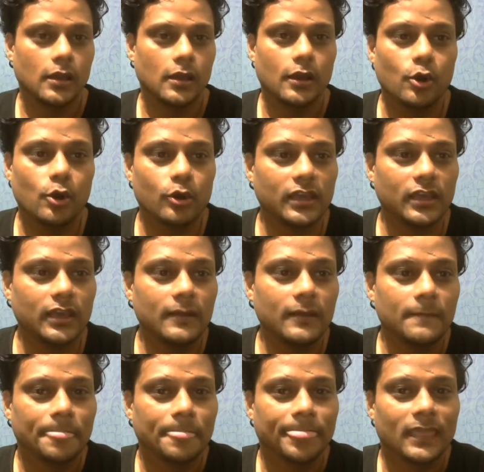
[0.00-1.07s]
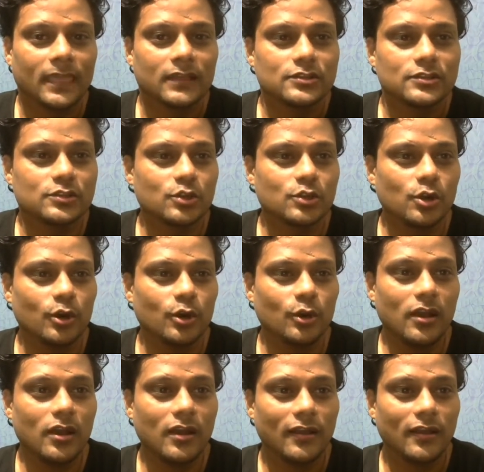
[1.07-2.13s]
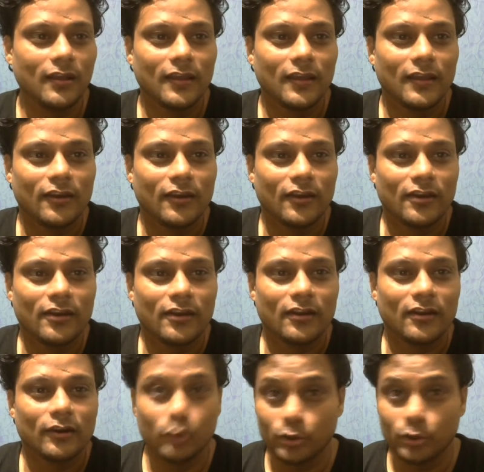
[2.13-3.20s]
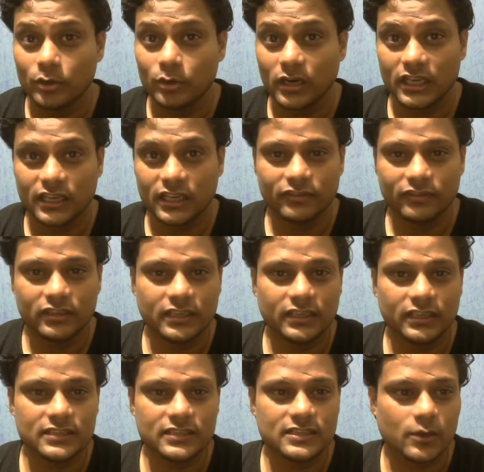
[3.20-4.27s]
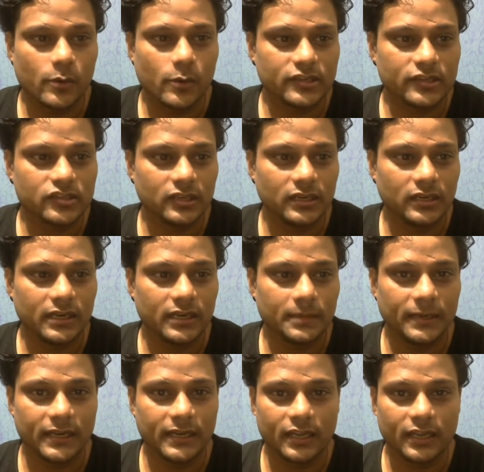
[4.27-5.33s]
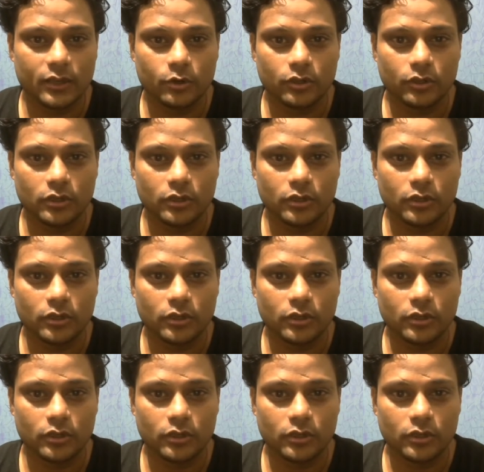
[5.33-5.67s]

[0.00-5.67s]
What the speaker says: Okay, so do you agree with it is the question. Let me take you to the